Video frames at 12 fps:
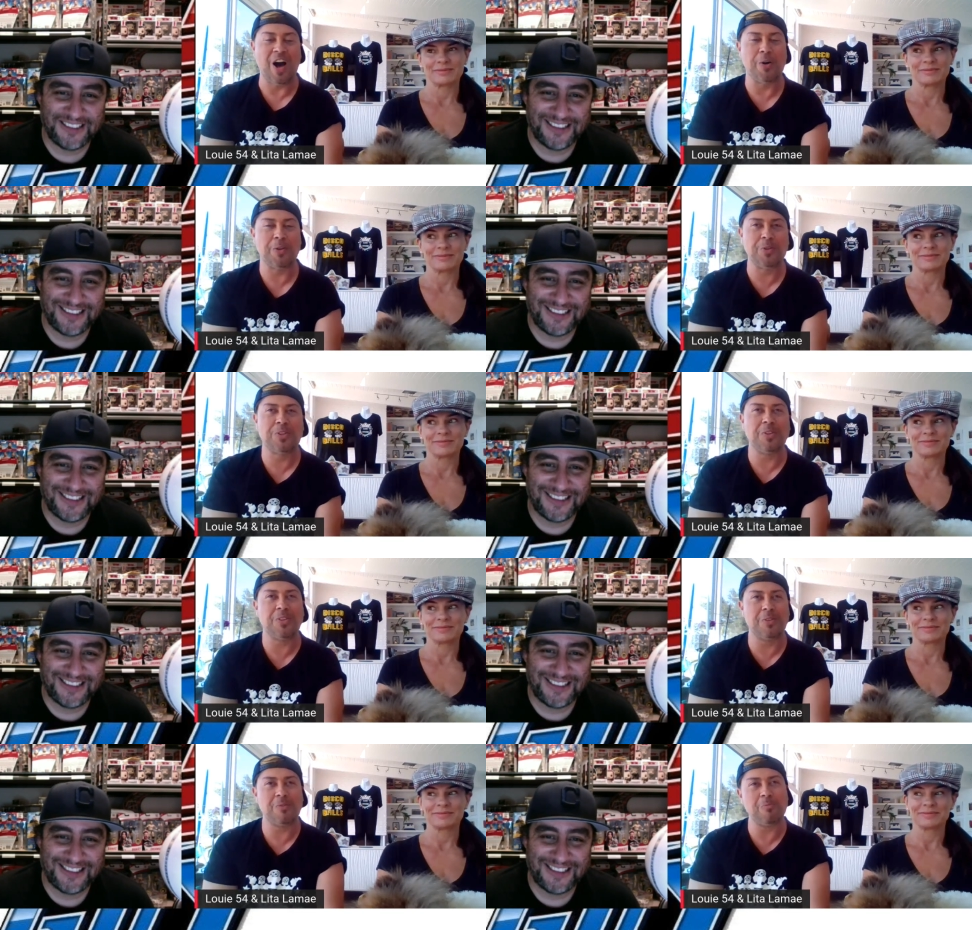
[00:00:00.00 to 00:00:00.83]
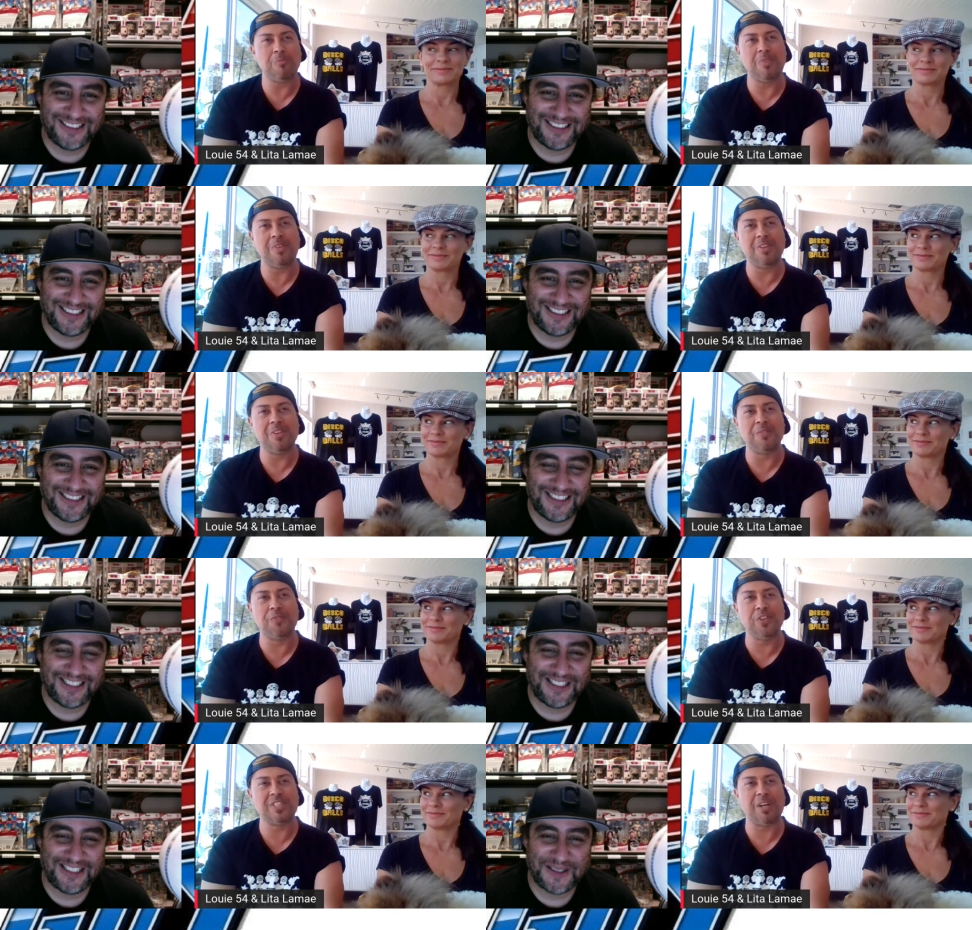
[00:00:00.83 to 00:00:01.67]
Speaker 1: uh, the,
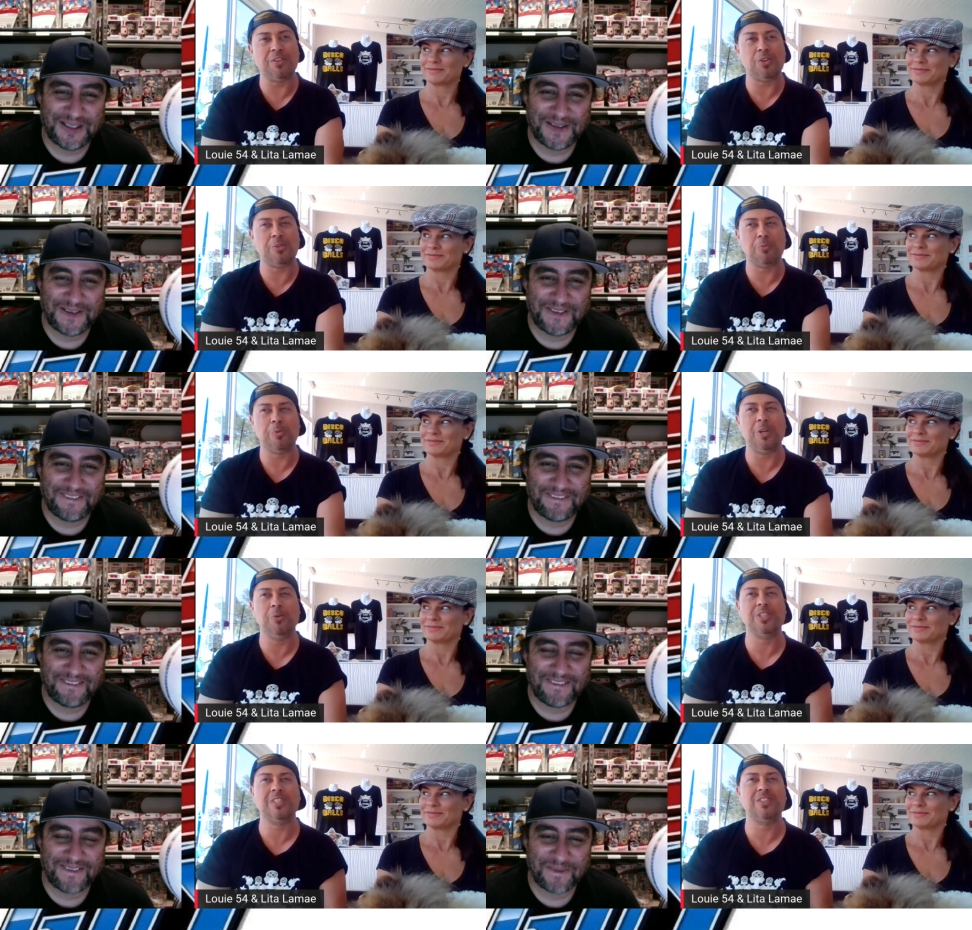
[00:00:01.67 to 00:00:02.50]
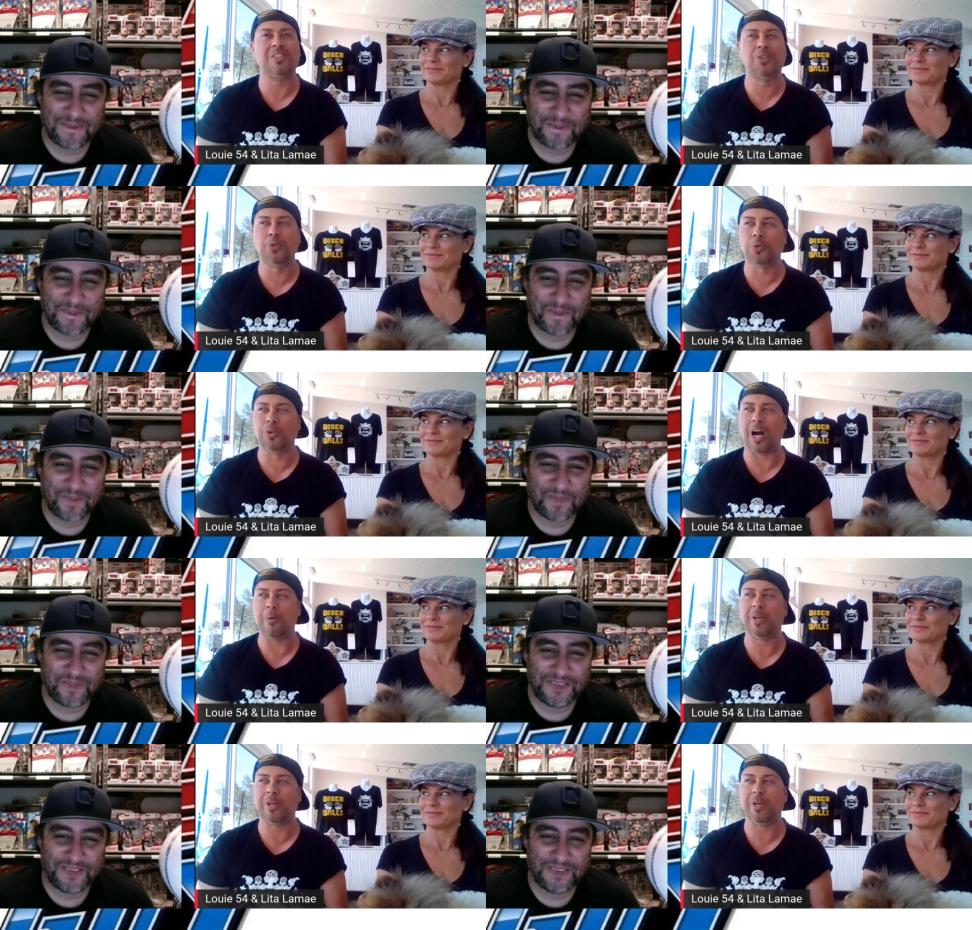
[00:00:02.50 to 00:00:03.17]
the first character it was cool.